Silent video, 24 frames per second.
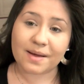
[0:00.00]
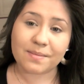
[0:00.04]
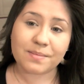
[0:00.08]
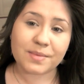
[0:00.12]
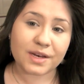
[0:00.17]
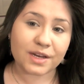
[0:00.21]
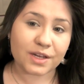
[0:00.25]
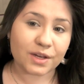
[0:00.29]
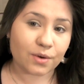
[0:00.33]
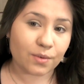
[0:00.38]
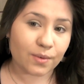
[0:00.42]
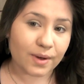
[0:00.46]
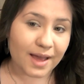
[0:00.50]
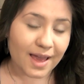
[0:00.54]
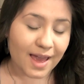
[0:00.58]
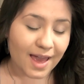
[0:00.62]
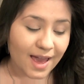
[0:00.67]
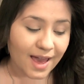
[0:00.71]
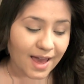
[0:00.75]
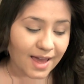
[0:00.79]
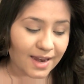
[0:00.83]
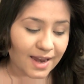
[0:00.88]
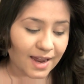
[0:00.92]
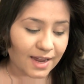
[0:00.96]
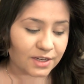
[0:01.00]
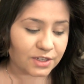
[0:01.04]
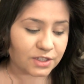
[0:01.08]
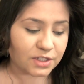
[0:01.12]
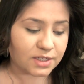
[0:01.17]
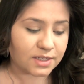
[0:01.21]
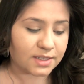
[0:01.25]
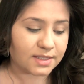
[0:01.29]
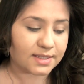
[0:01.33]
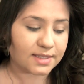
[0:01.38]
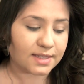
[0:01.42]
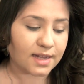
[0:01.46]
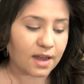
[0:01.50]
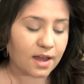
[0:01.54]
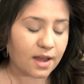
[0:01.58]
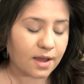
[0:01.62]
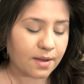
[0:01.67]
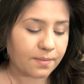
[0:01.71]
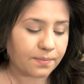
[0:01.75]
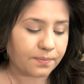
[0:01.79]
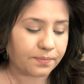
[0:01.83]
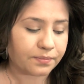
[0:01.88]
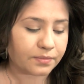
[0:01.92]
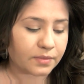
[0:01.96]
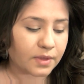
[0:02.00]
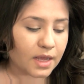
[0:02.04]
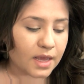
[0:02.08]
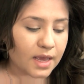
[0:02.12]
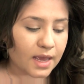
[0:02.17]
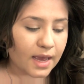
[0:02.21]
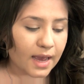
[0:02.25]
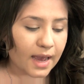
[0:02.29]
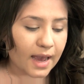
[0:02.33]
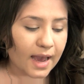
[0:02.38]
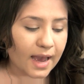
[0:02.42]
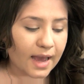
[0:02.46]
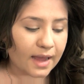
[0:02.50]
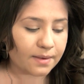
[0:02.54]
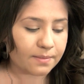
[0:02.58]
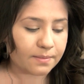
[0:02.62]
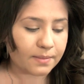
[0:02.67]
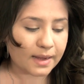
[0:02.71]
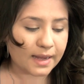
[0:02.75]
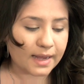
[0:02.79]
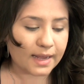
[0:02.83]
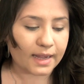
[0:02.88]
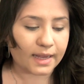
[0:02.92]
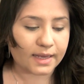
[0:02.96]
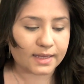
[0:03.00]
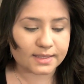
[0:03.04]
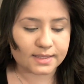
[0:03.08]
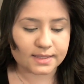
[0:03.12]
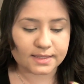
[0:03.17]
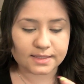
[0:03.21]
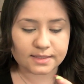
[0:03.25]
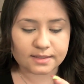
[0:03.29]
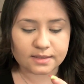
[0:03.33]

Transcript: I'm going to go ahead and just add my